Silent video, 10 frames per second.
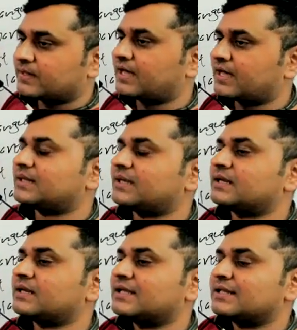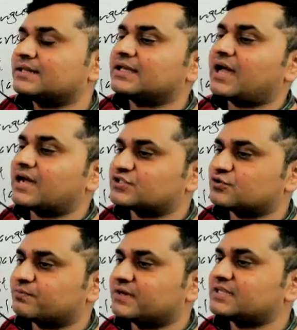and then they ask
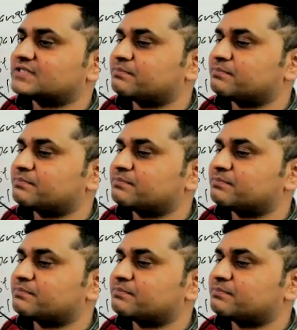you, please